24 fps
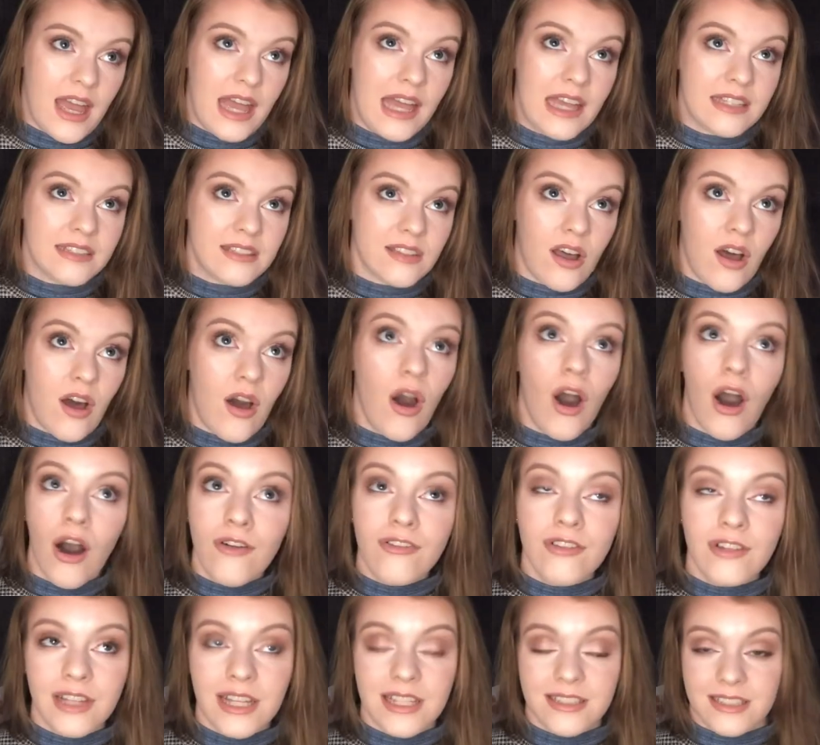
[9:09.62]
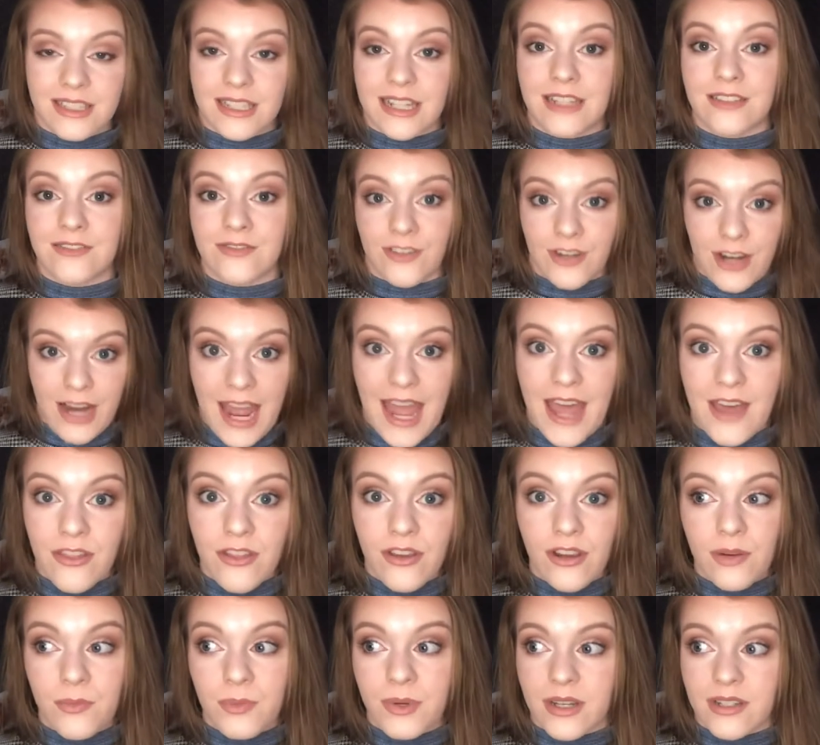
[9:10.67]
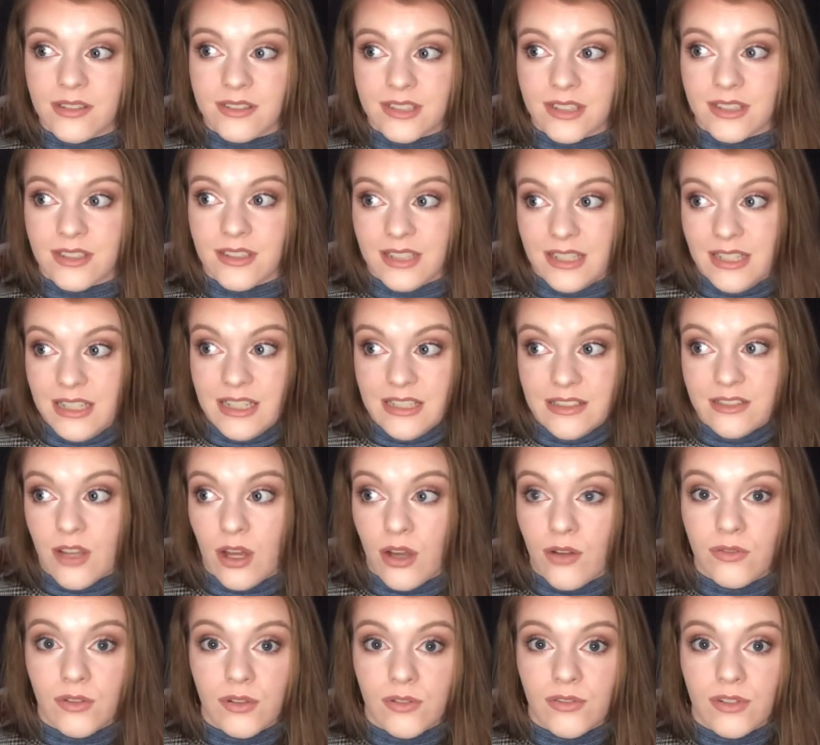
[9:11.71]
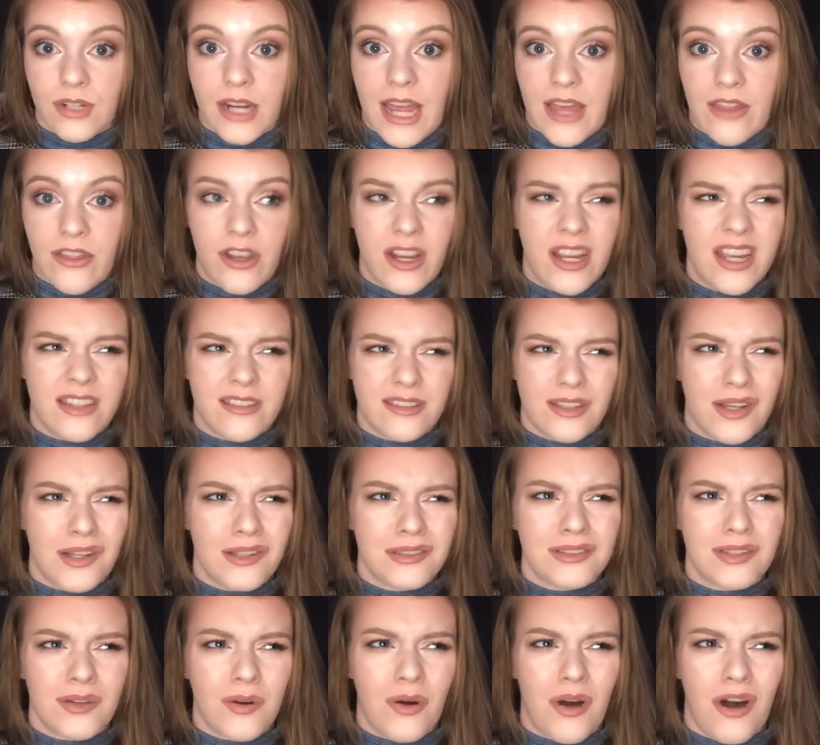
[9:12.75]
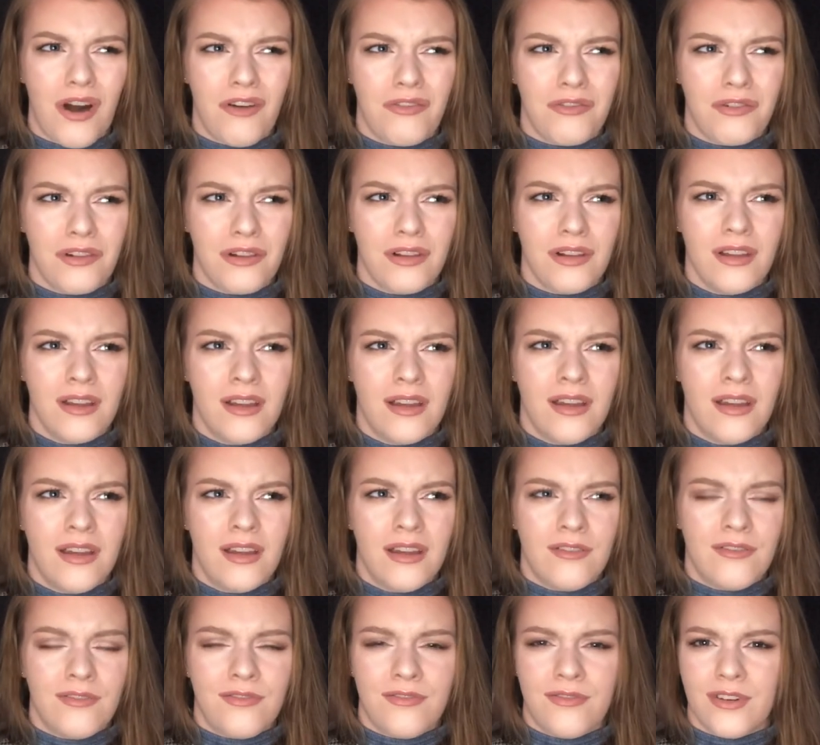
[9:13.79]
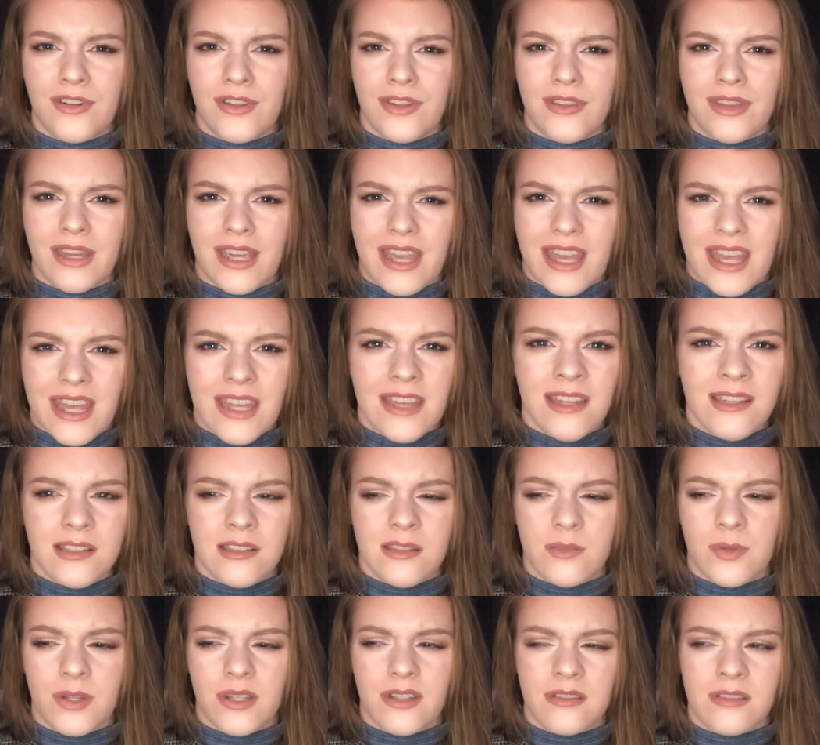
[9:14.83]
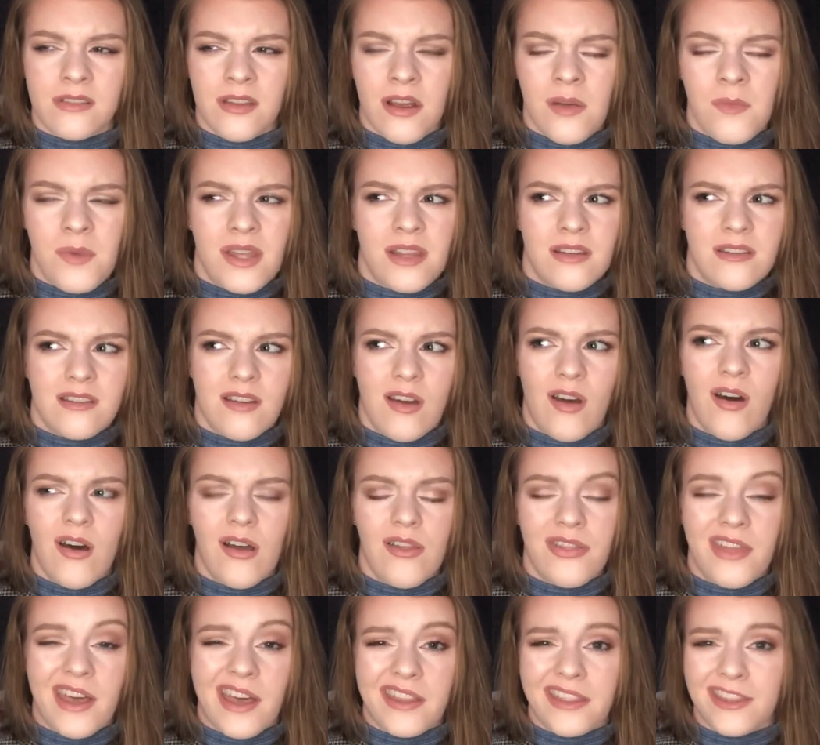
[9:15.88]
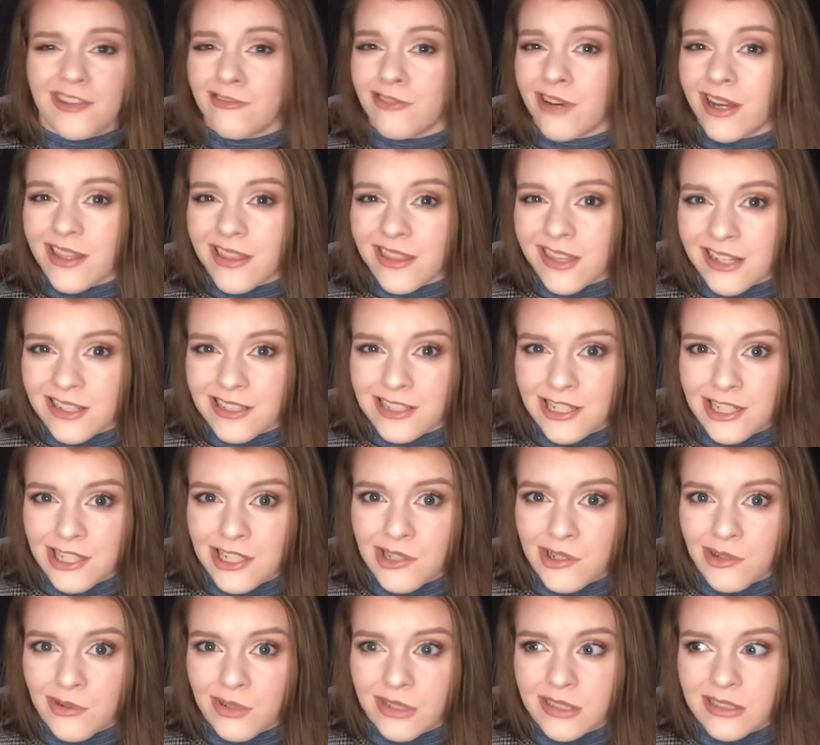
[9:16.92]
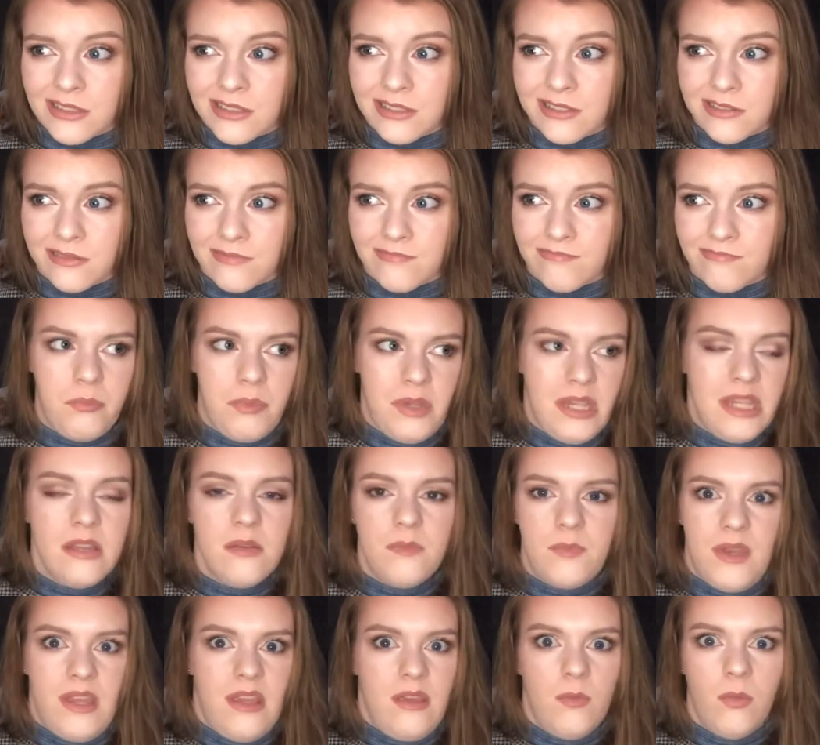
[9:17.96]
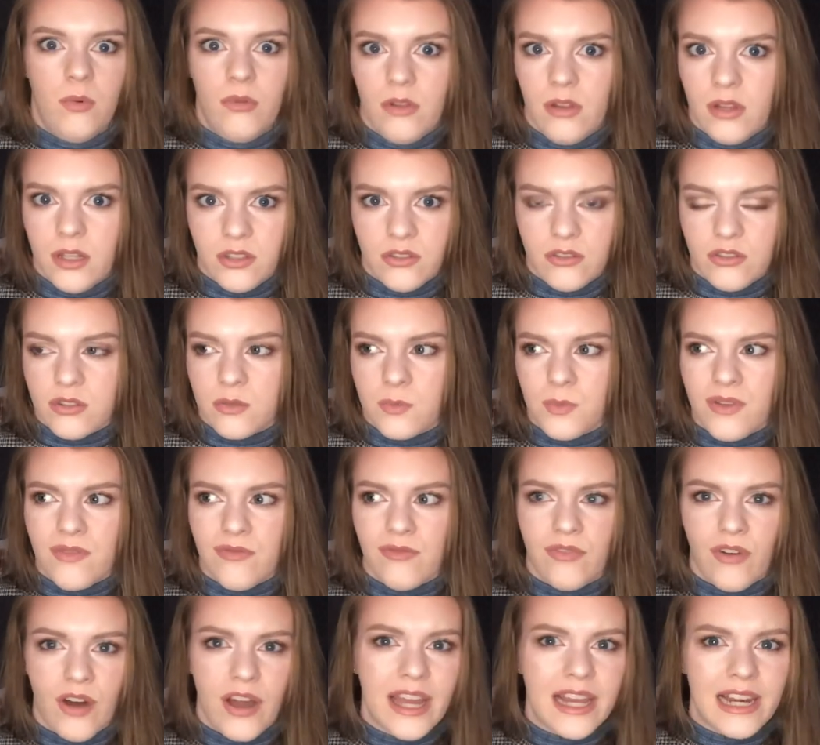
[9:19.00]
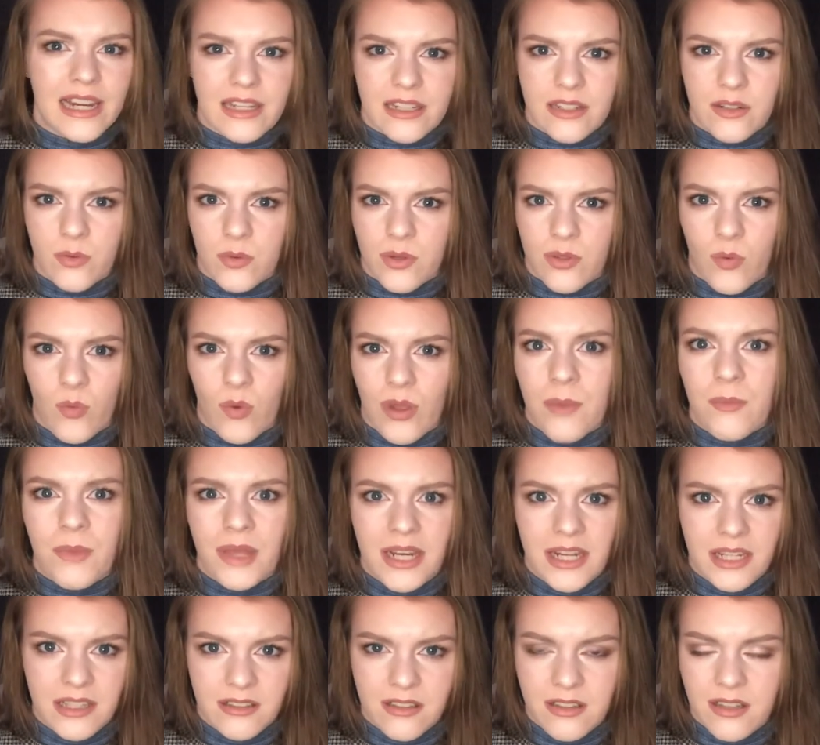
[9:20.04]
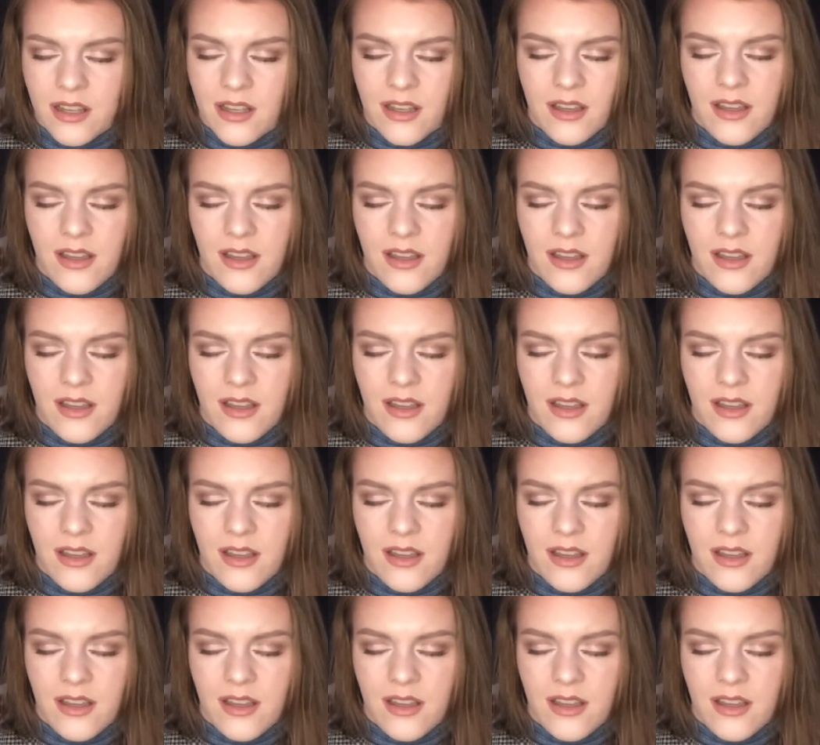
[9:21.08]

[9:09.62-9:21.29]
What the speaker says: As awful as it is for Heather, because it is awful for Heather, it's also awful for the kids, because they're being taught that the right thing to do is beat people and just be violent with women, and